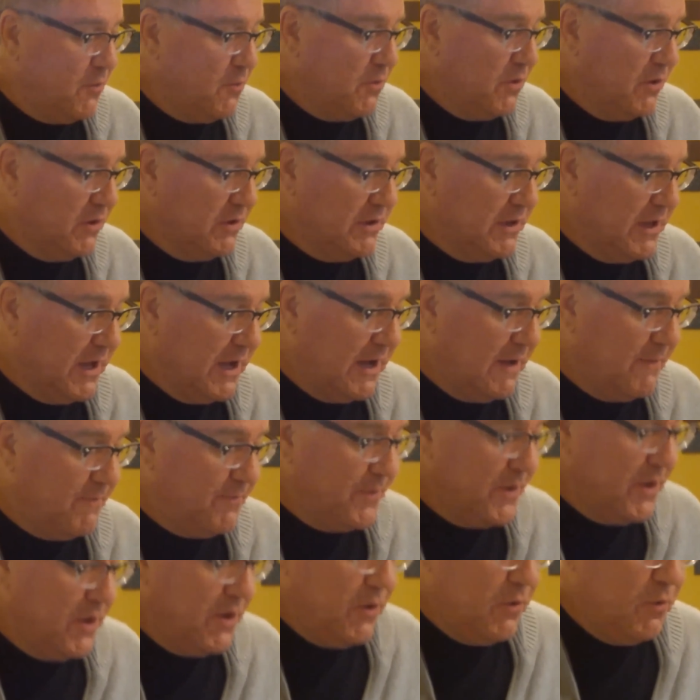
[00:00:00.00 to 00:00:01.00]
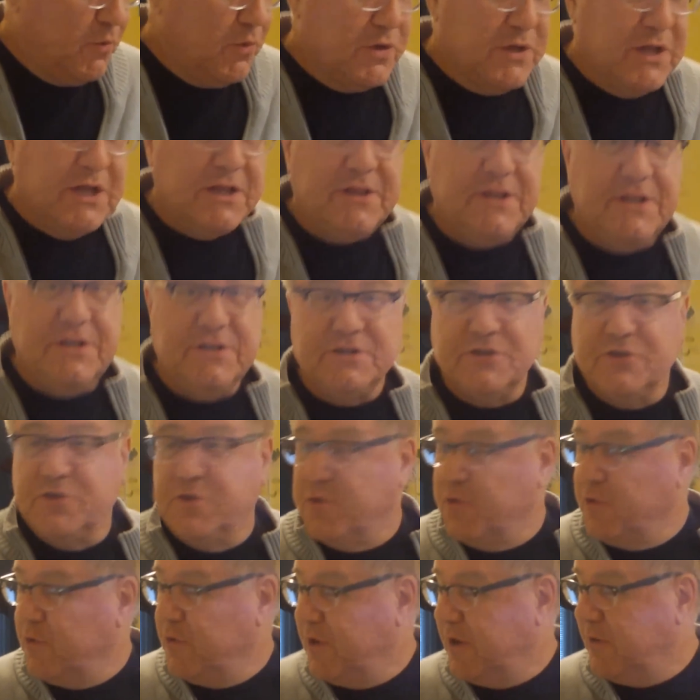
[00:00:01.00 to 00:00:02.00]
we'll uh, we'll let these
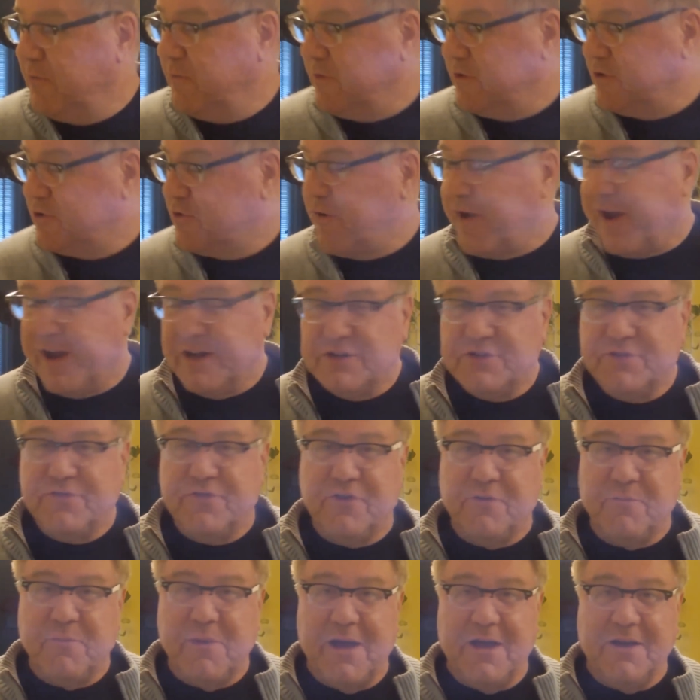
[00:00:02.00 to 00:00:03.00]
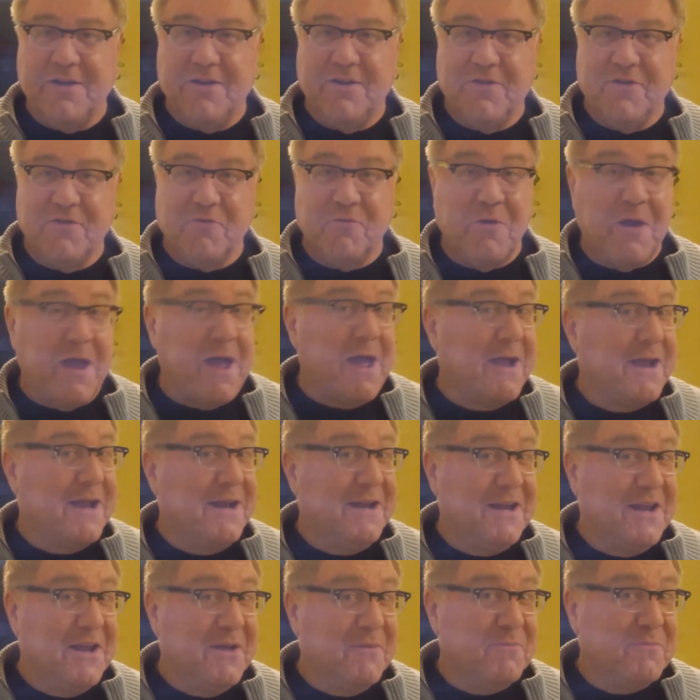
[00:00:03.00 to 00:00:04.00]
cool and we'll transfer them onto the rack
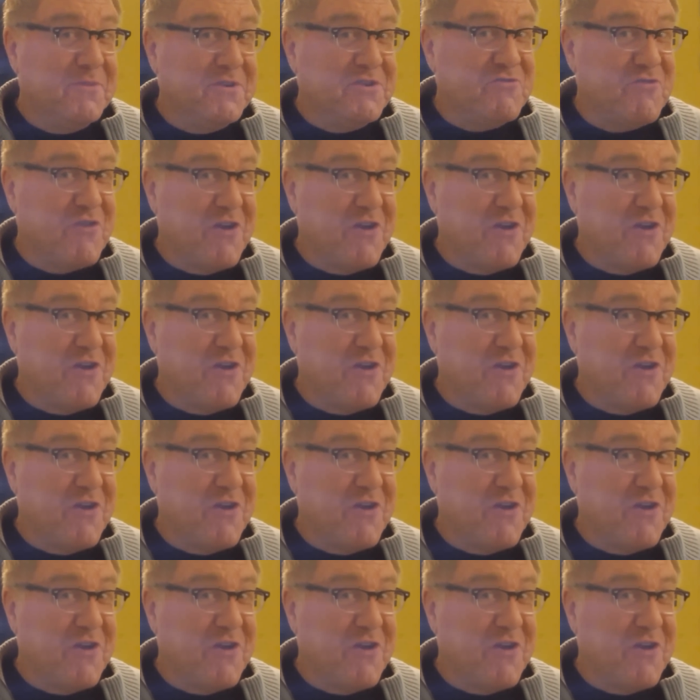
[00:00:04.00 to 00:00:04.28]
and give them